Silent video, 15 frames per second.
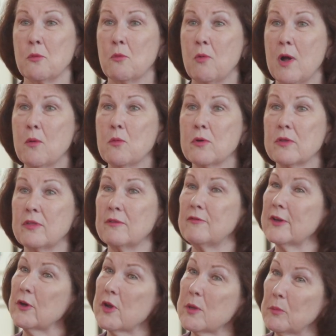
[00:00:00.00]
What were the
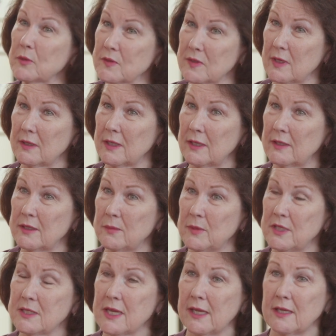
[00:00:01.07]
variables that needed to
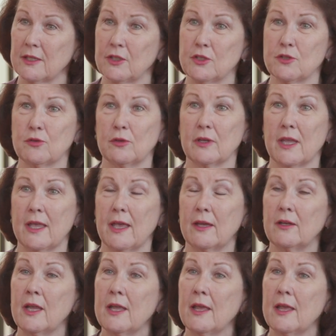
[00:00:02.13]
be taken into account?